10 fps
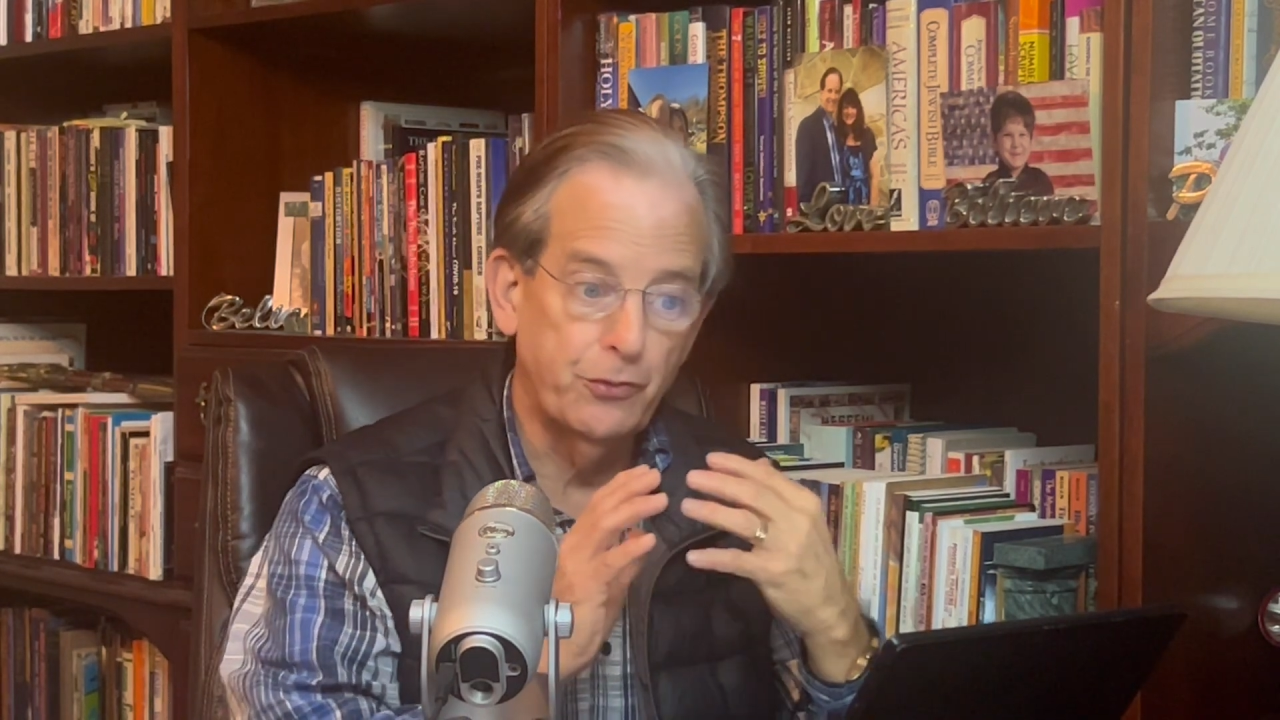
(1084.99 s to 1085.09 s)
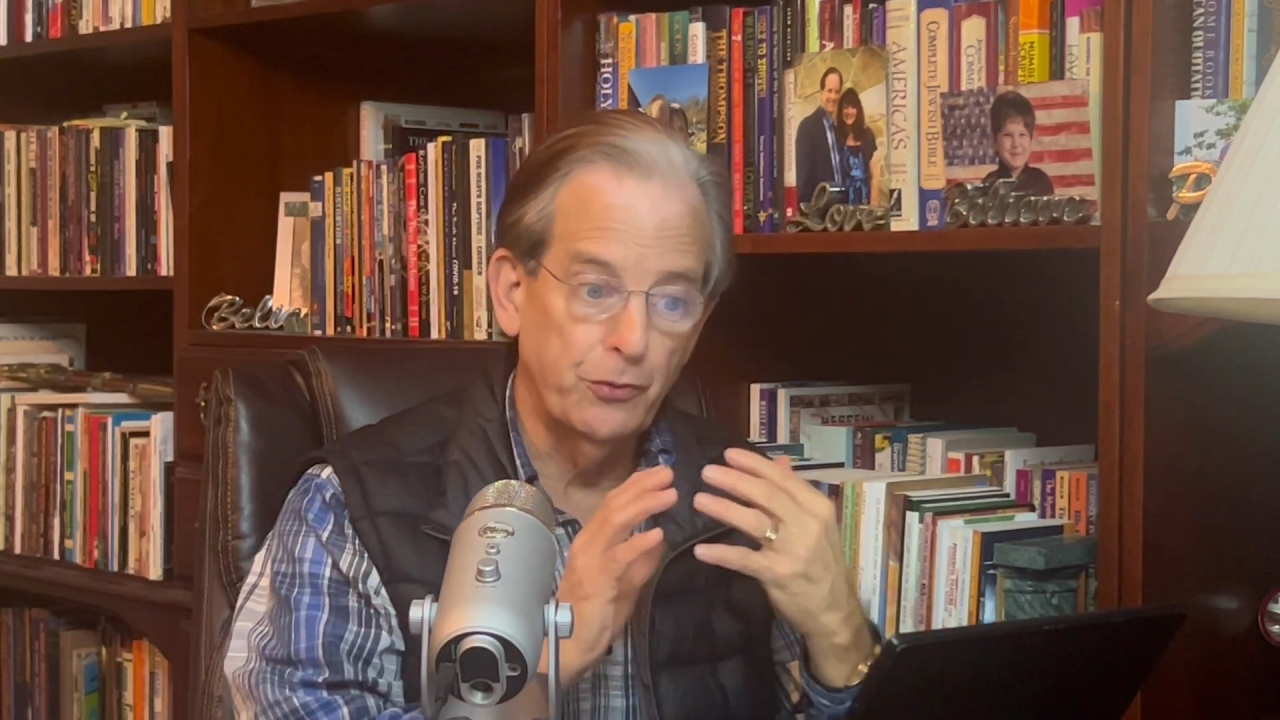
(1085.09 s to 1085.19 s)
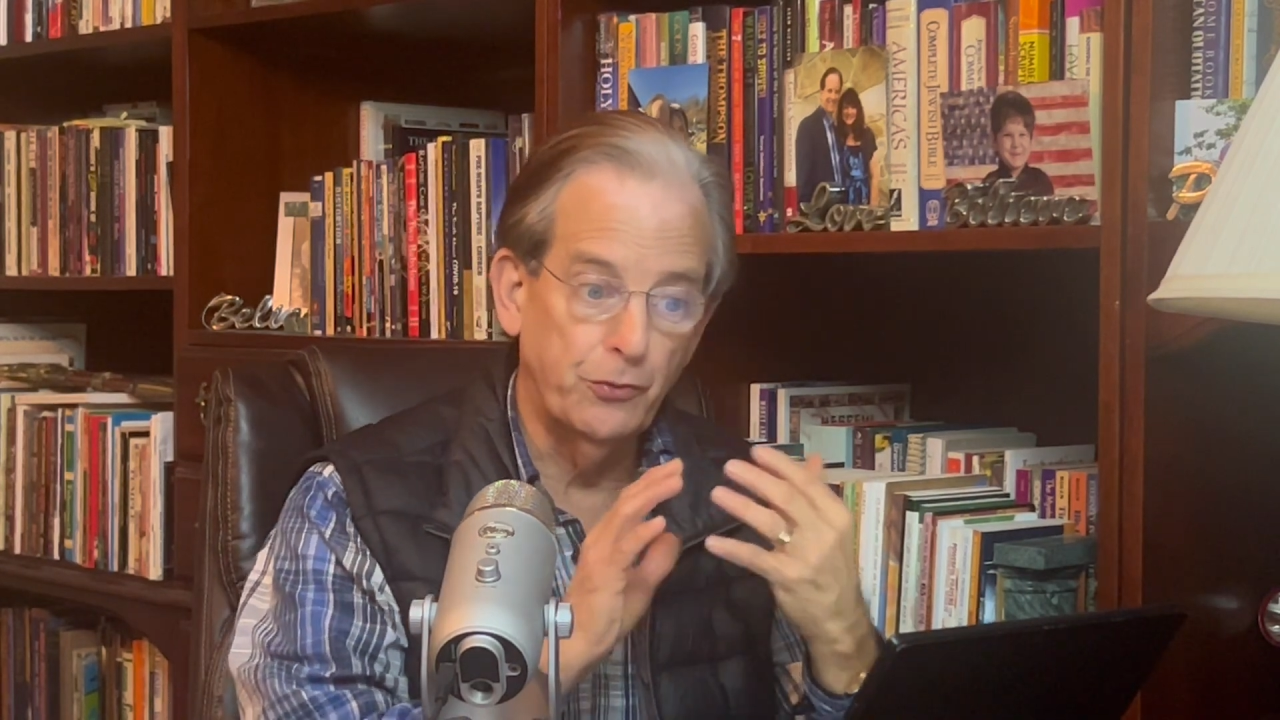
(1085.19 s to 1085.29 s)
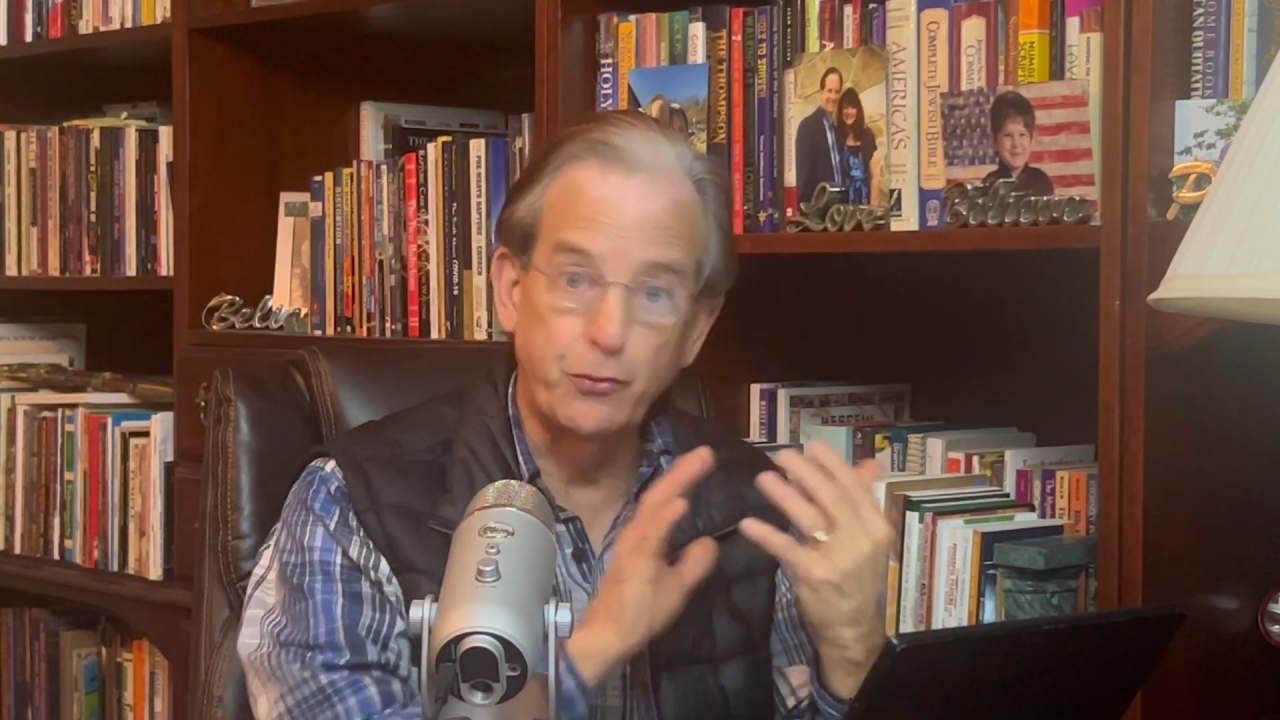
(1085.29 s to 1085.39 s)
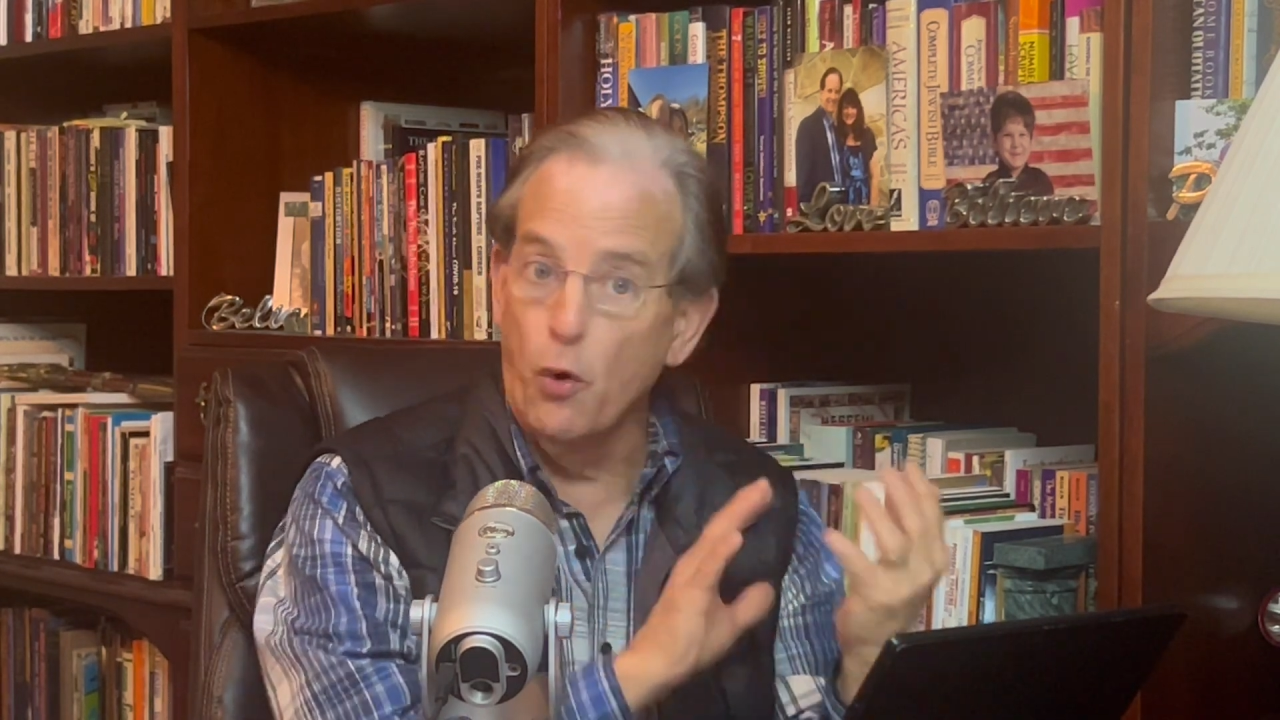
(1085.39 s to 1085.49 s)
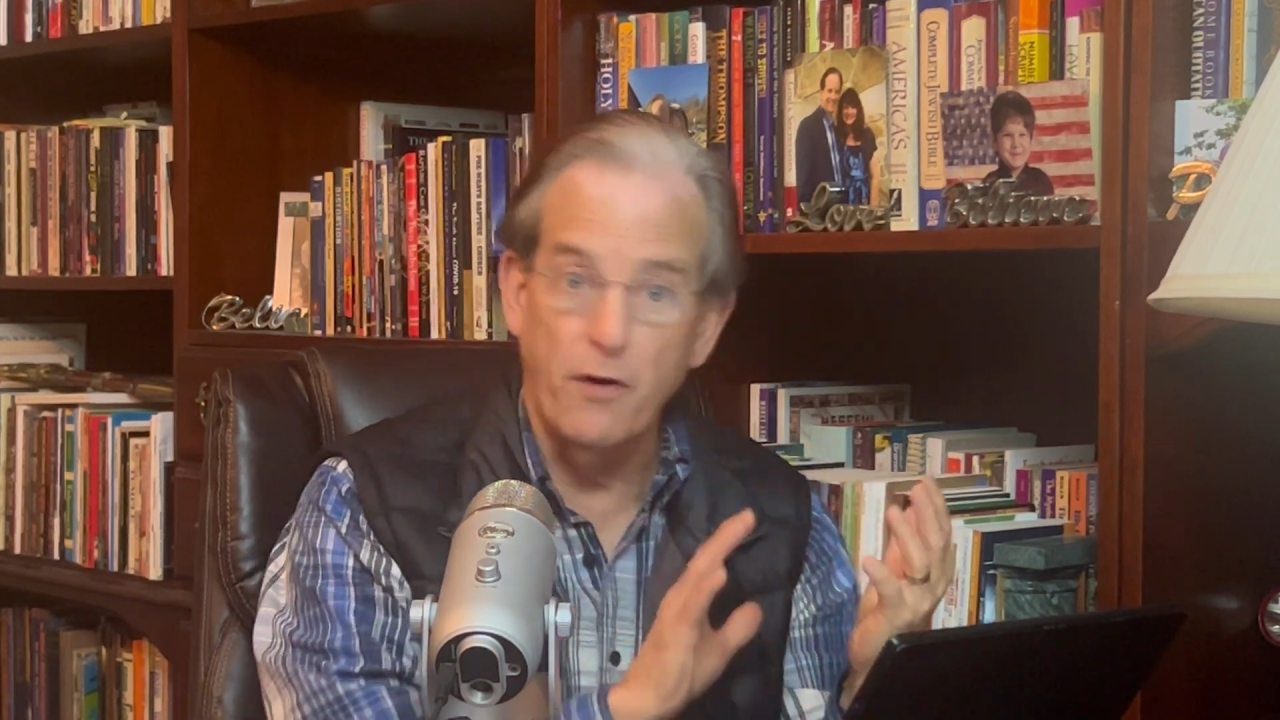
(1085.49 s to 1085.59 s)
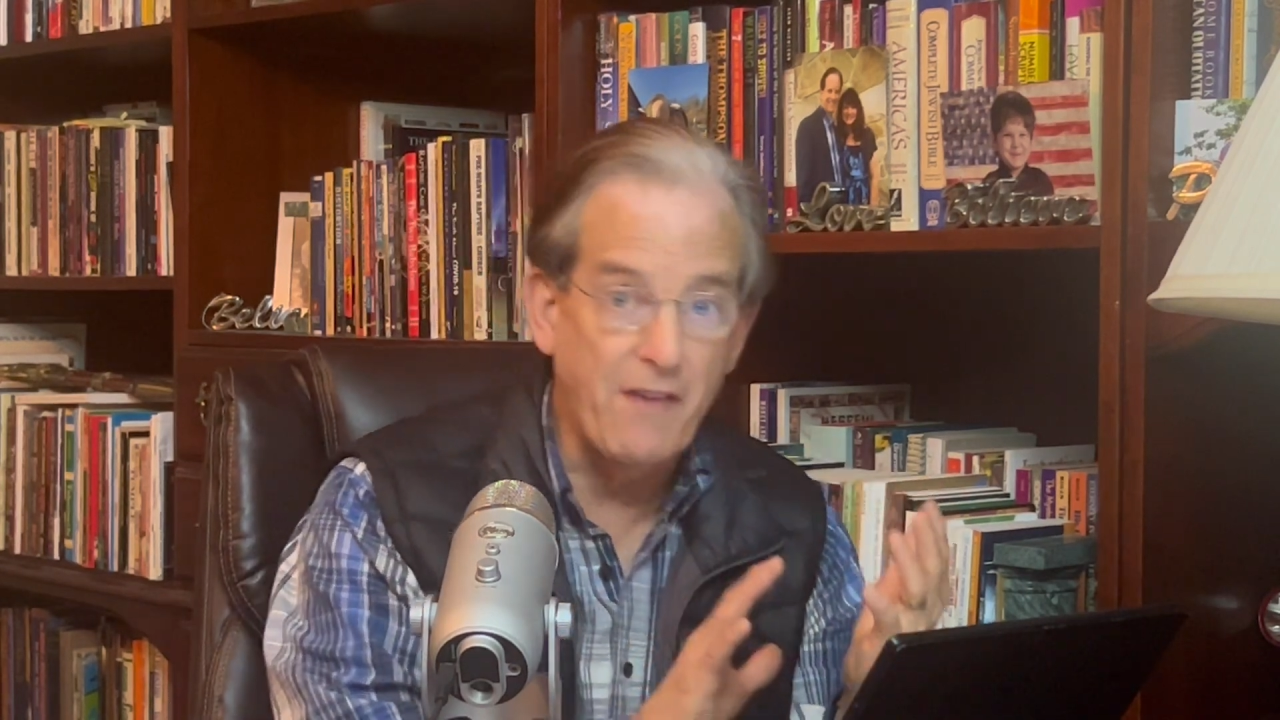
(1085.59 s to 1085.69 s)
to store